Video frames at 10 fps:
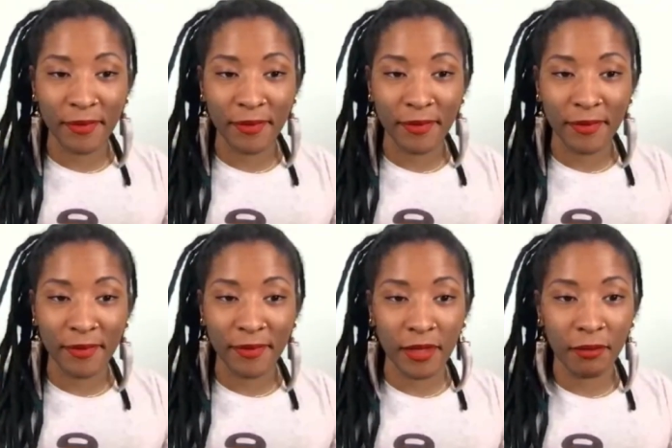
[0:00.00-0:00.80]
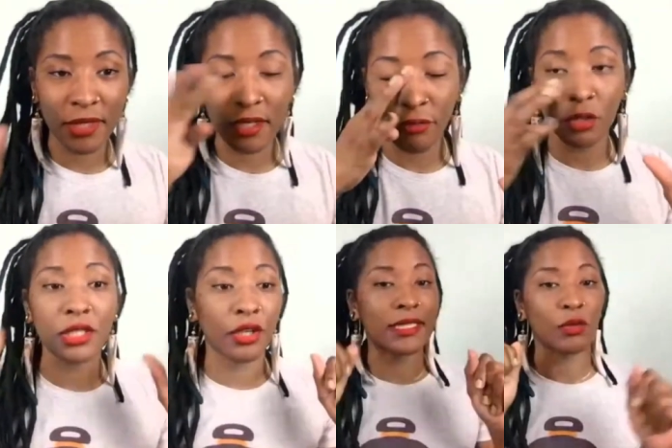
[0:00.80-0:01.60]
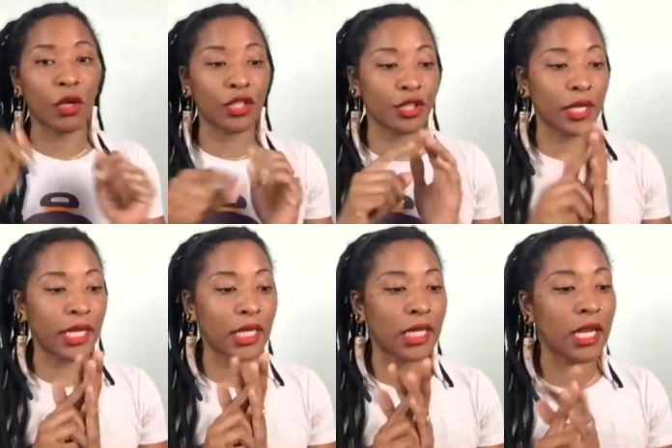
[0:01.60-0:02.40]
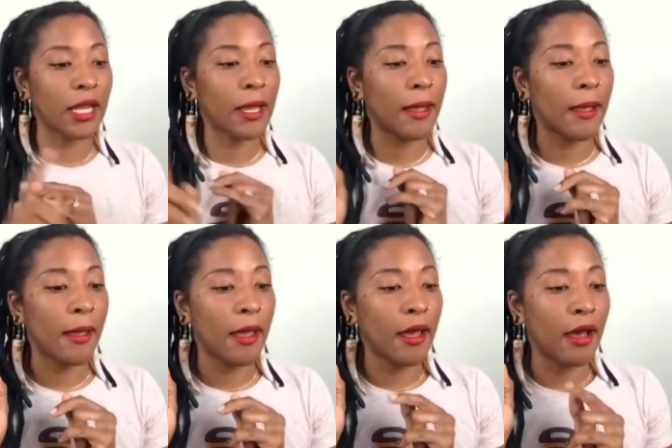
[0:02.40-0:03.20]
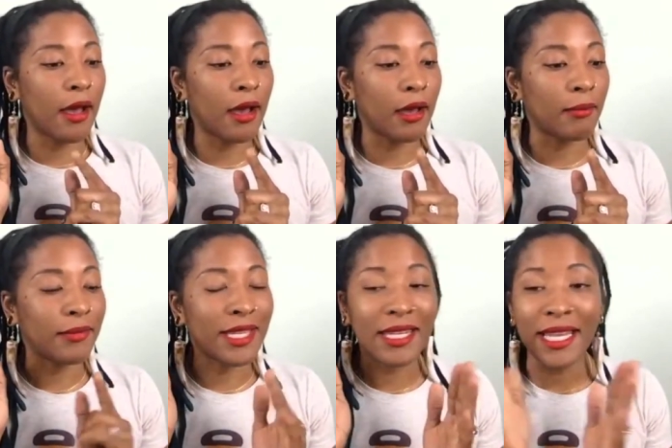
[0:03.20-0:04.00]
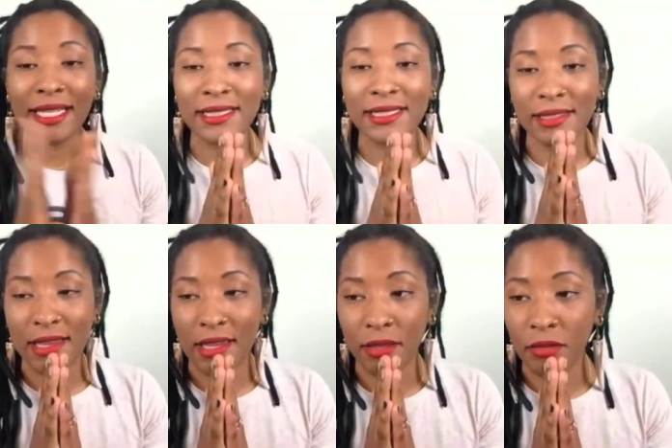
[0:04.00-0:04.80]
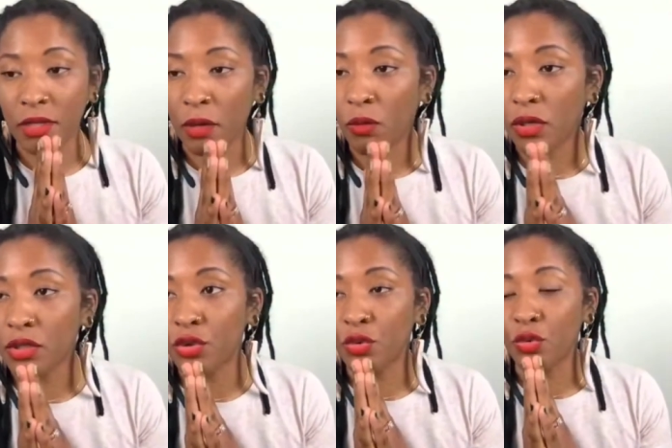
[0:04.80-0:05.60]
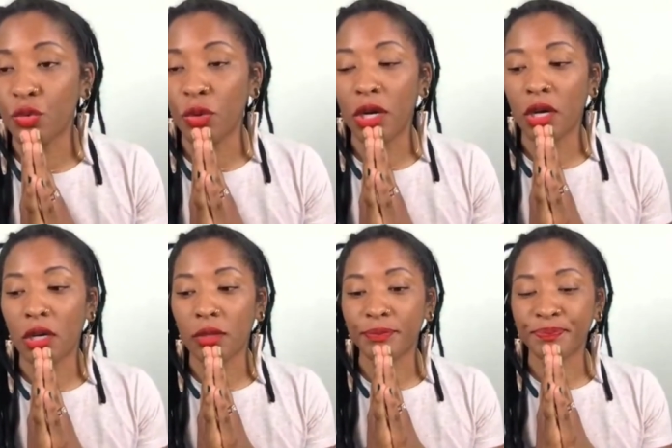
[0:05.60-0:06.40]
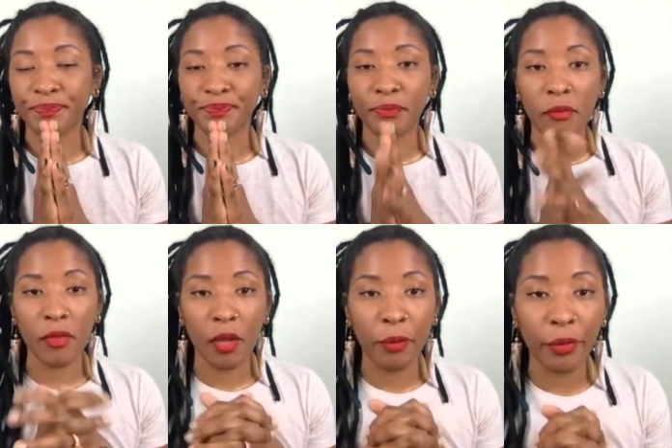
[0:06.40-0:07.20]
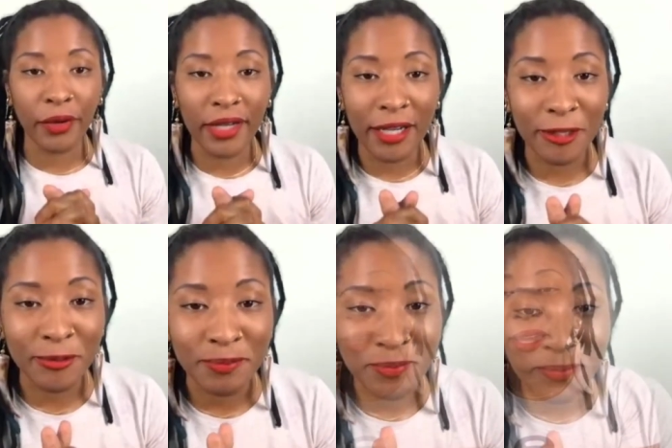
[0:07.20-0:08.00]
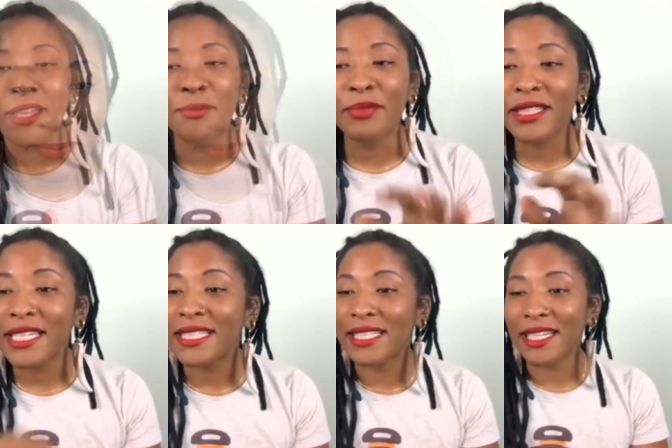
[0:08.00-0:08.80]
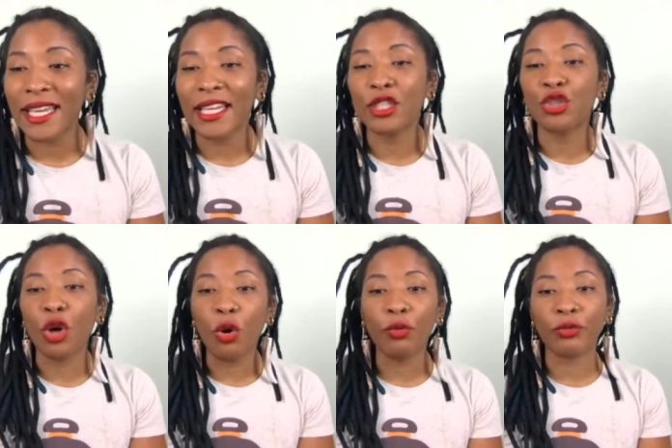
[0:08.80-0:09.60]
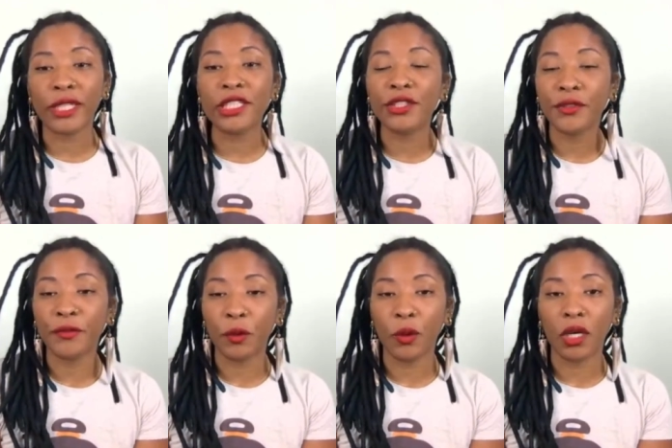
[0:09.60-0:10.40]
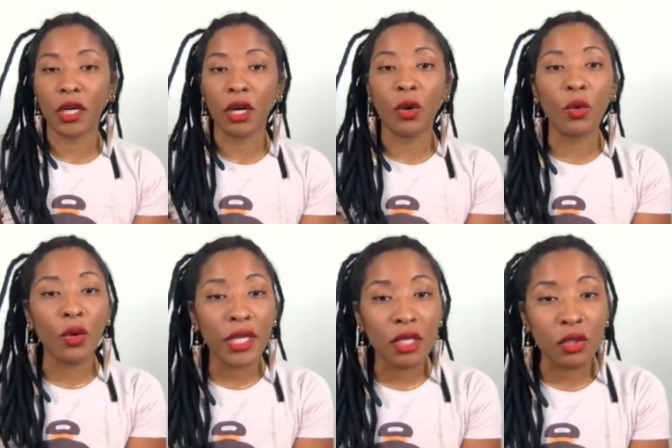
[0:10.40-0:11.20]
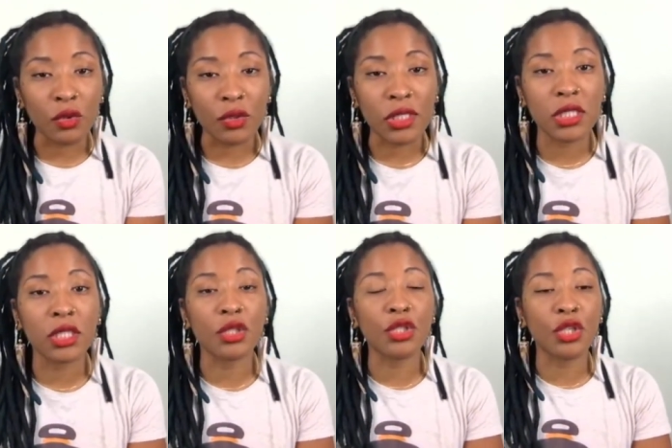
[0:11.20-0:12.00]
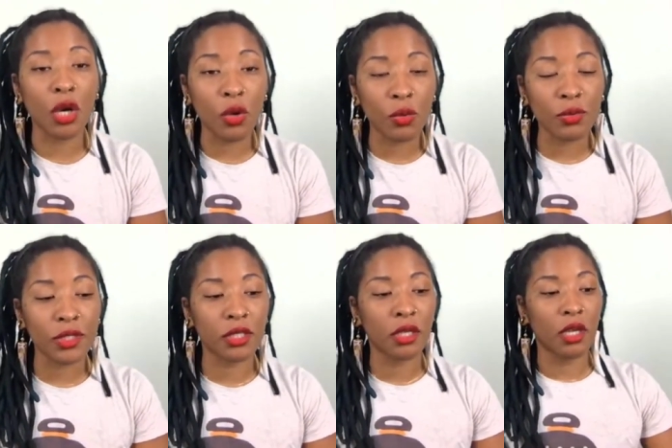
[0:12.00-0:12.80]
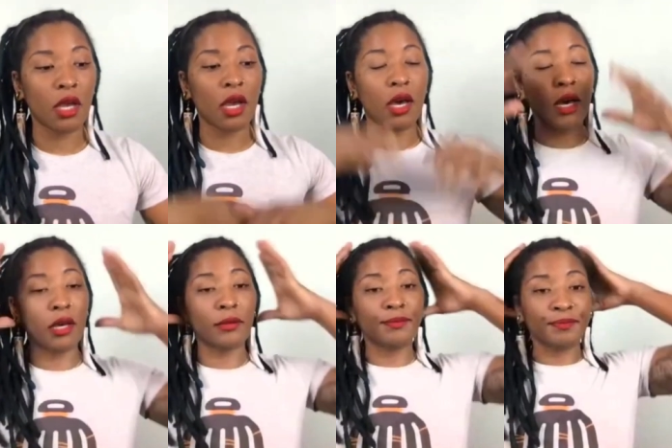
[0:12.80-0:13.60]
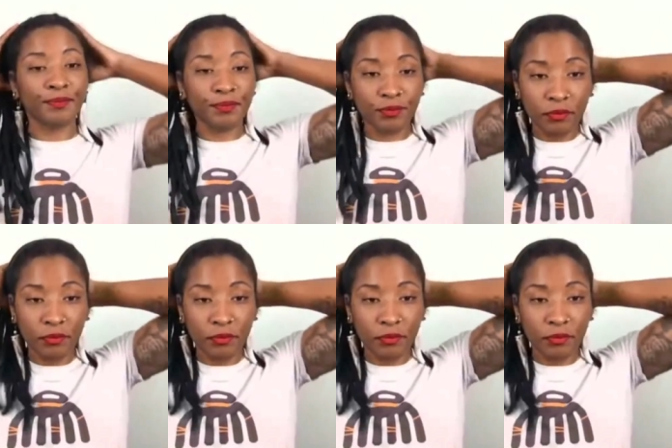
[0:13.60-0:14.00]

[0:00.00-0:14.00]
be careful with using your hands to wash your hair. Um, the next thing that I want to um, point out please, again, don't reach for oils. Don't um,